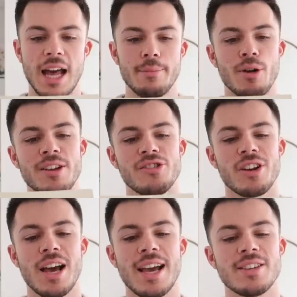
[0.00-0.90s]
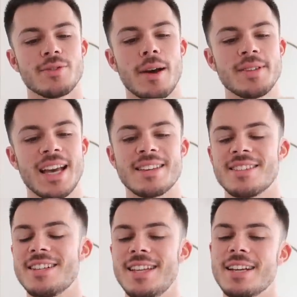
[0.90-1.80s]
And Miranda July describes it as
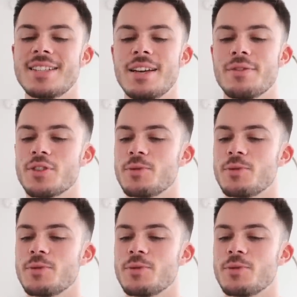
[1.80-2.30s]
an addictive,